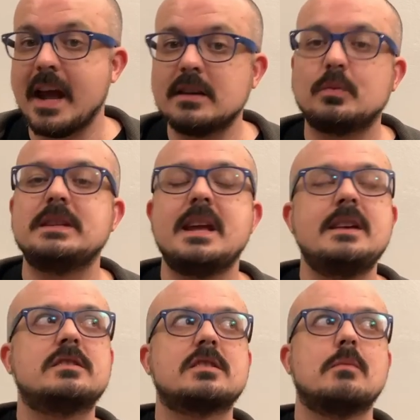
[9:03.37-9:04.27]
and we
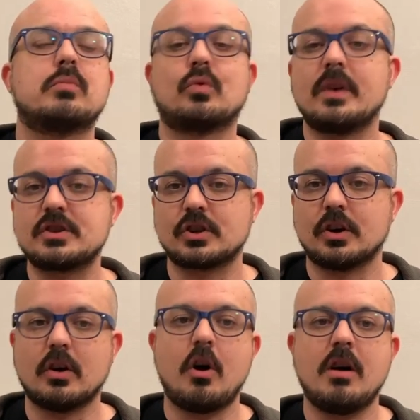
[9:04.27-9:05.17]
take some
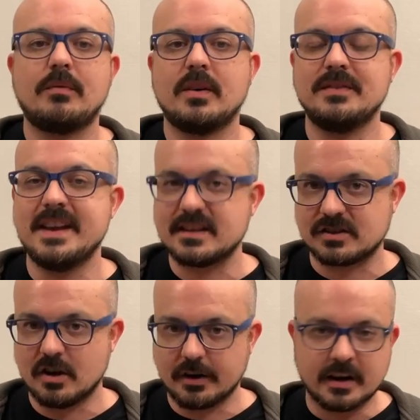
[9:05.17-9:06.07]
pressure off of
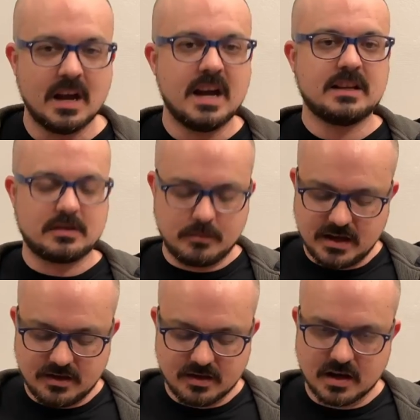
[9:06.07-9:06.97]
Nezznar to
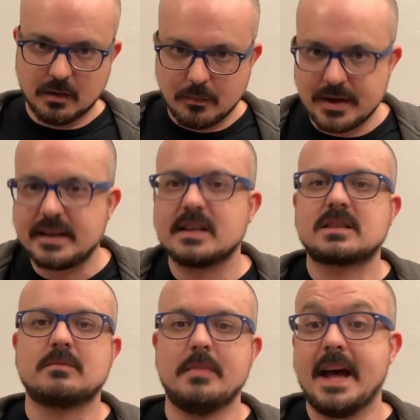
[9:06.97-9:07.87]
be the
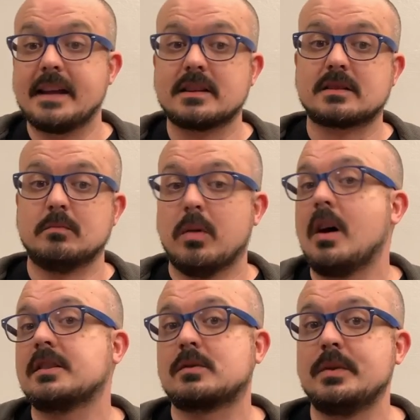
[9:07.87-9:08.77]
biggest, baddest
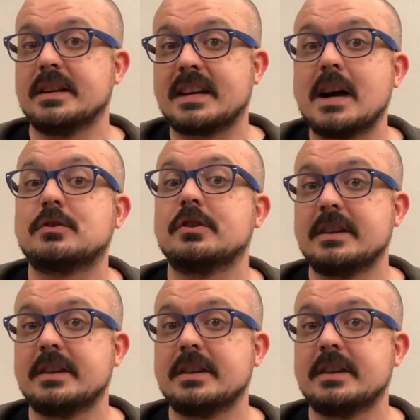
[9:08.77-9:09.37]
boss we encounter